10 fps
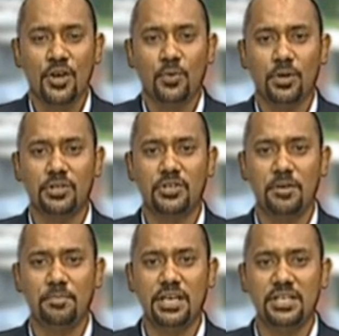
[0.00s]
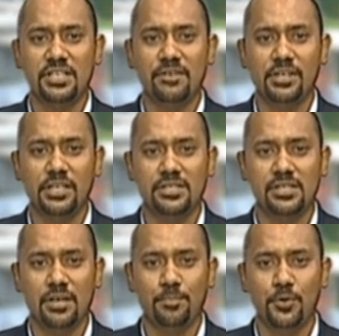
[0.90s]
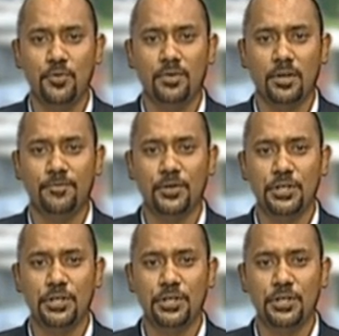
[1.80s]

World Rugby has given its approval for